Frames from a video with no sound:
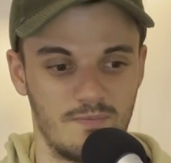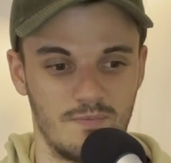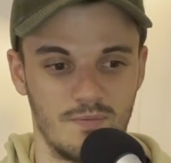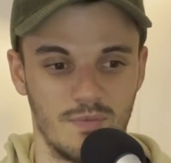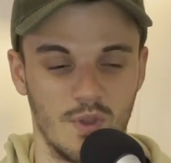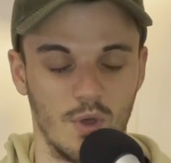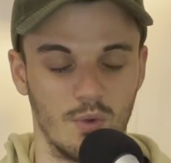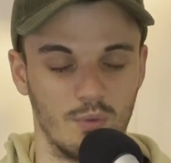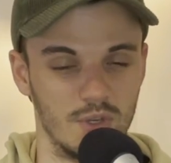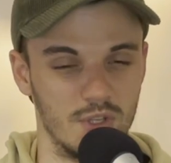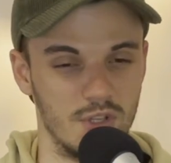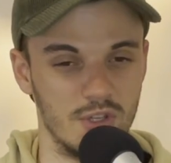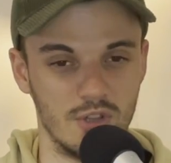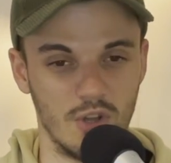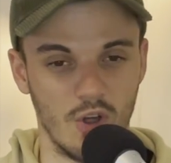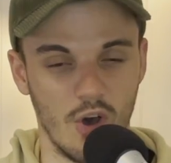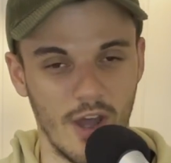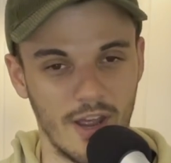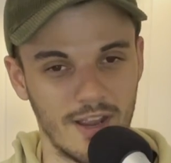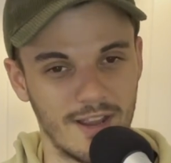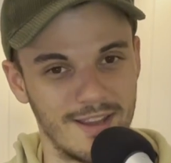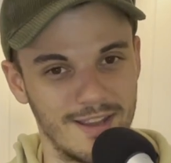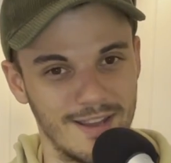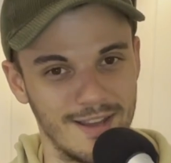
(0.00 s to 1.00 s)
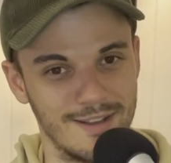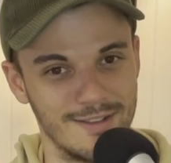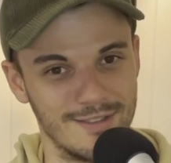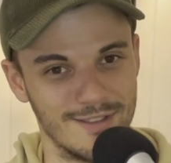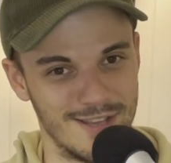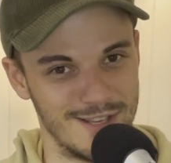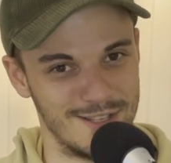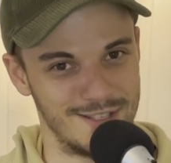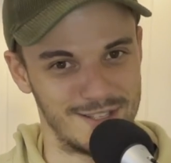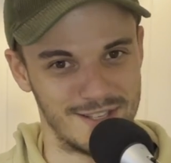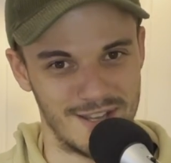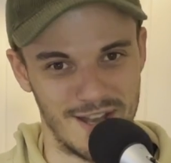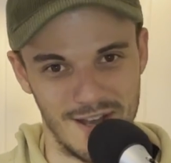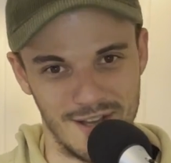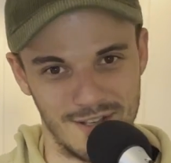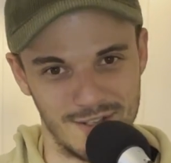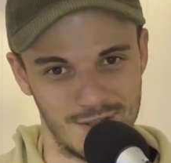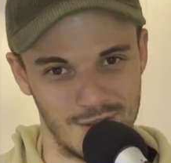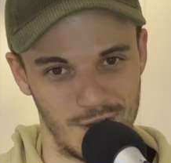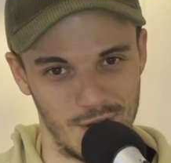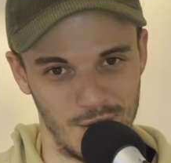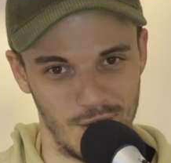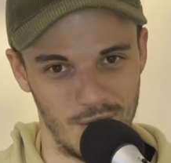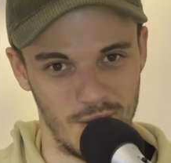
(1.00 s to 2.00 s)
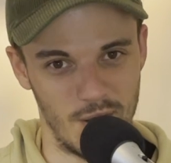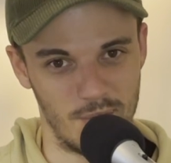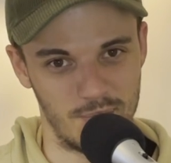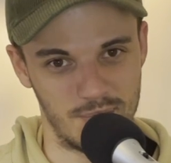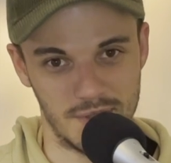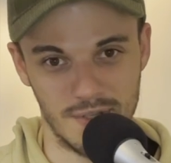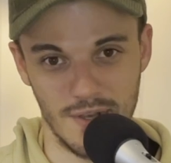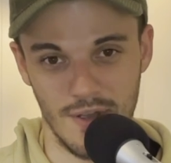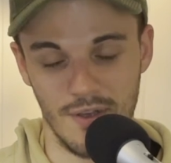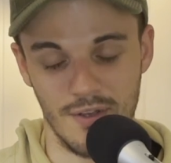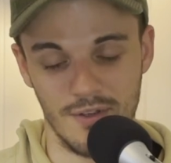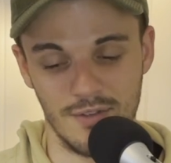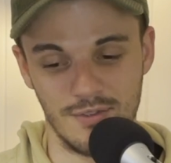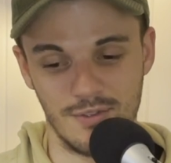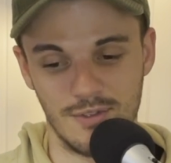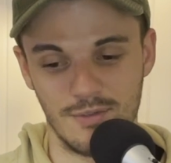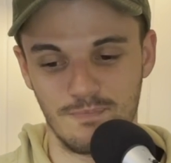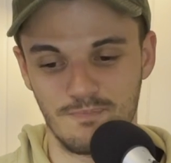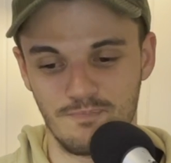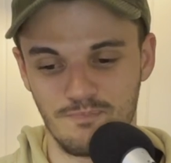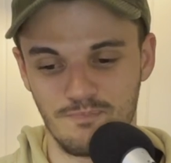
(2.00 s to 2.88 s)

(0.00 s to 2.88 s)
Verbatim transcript: Not really liking these solo episodes.